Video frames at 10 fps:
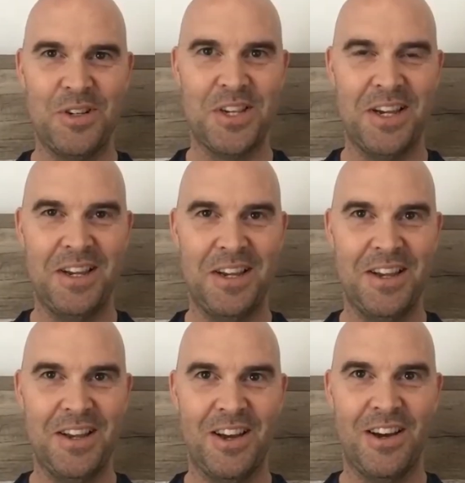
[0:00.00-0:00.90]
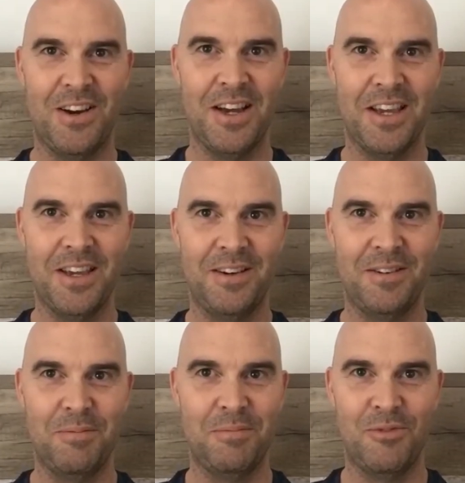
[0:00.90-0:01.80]
I
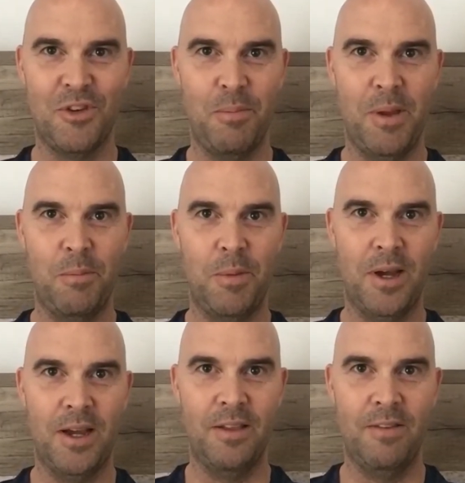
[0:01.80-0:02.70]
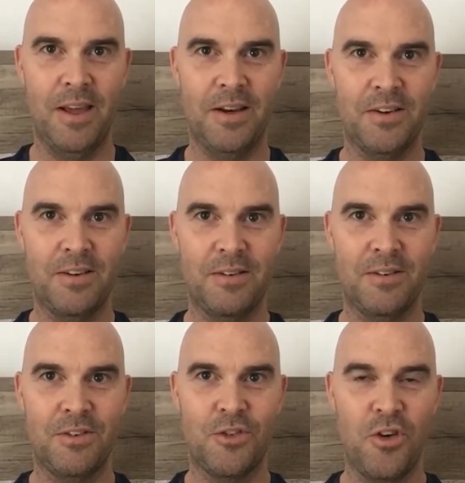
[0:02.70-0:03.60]
can remember that
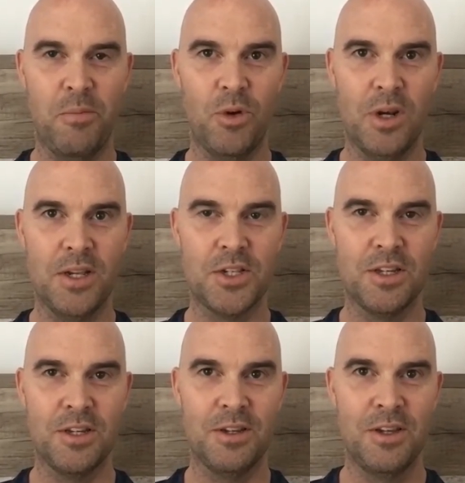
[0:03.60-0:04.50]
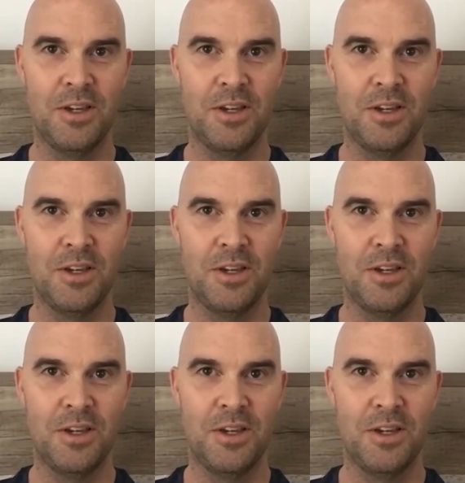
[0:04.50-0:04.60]
trip, or at least the